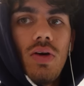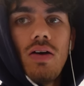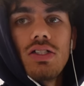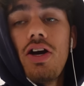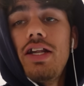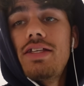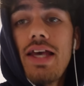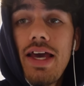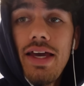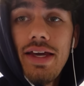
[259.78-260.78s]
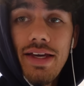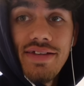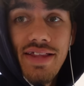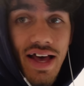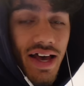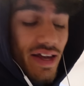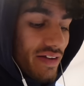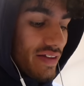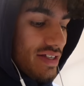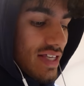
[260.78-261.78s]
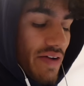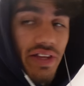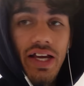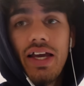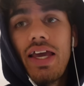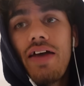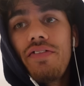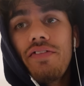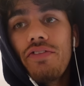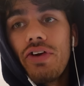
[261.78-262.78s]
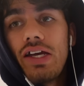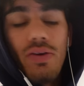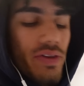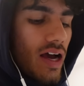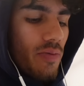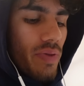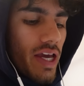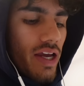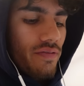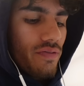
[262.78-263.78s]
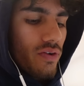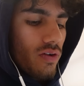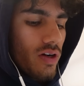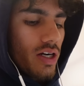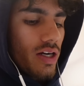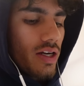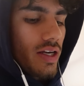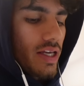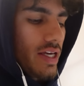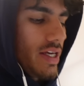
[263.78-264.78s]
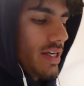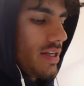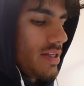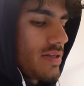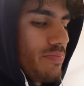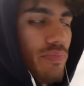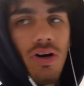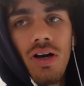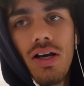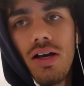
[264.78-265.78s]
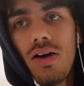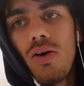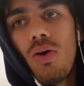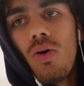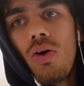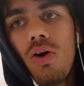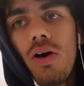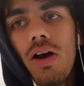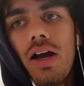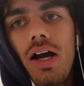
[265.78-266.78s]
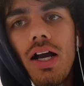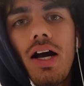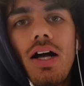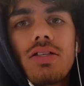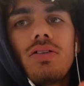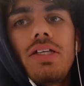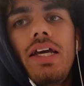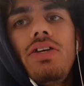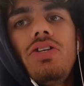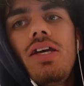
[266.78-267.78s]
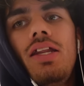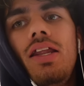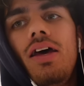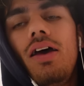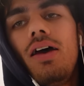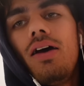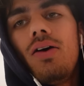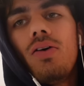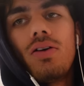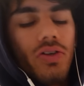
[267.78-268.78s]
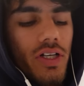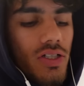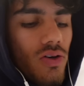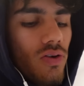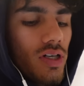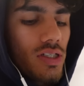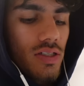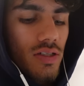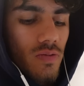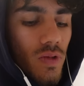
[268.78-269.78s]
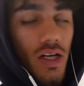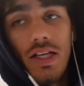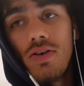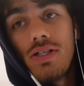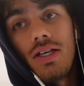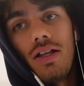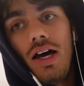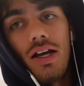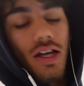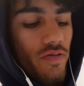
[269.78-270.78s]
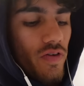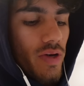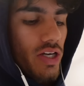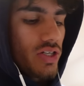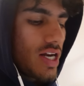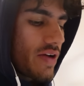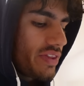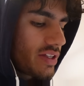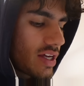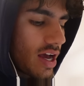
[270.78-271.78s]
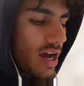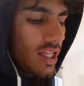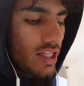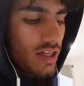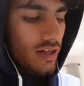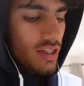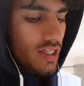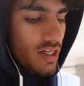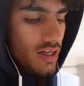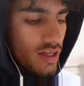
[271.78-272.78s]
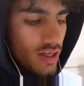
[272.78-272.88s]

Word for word: what I was going to say is that this is everything I could get for free without paying for his book or a consultation or doing his course. But there was still a lot of good information and everything that I highlighted on there